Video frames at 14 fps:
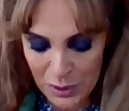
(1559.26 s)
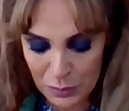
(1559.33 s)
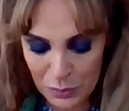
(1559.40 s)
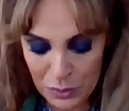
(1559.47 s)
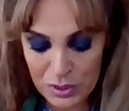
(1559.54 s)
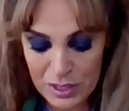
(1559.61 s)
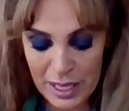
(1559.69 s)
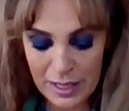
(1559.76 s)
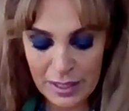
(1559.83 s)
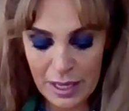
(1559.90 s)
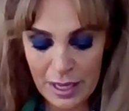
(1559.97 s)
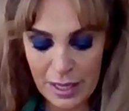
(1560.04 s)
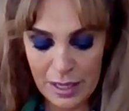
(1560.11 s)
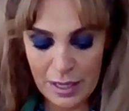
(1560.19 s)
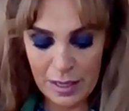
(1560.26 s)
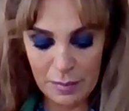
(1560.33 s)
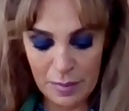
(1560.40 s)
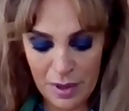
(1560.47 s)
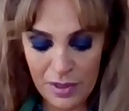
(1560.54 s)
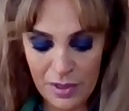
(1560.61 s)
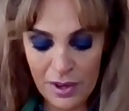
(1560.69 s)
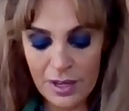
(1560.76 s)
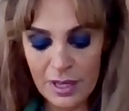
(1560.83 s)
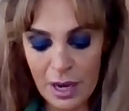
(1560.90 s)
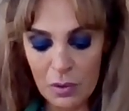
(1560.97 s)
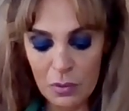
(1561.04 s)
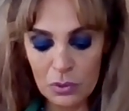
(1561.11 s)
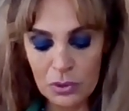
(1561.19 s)
More than mother
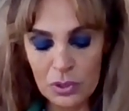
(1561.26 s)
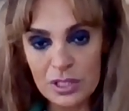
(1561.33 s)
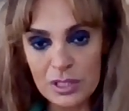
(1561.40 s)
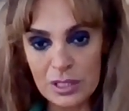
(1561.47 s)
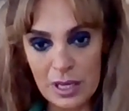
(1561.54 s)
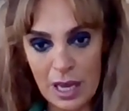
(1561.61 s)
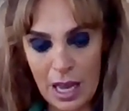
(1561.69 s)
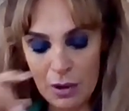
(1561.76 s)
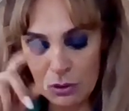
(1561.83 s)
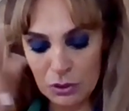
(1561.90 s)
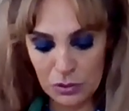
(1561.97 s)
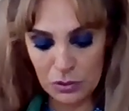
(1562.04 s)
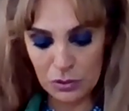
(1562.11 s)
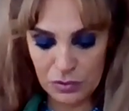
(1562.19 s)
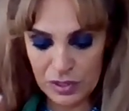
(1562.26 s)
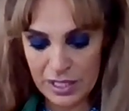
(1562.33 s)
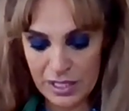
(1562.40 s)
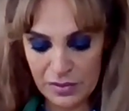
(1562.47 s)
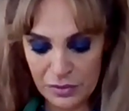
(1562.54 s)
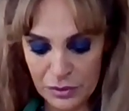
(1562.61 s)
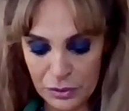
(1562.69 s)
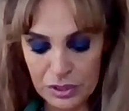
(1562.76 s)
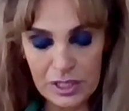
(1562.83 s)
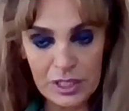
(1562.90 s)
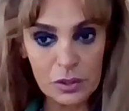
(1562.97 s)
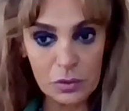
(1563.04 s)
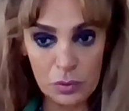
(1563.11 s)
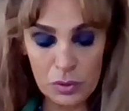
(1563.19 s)
awards, out of this
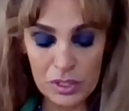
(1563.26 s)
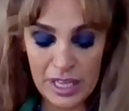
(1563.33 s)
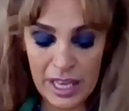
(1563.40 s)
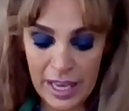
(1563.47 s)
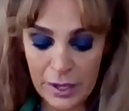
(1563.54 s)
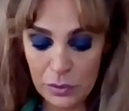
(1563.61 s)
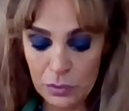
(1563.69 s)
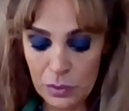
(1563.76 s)
14 was 8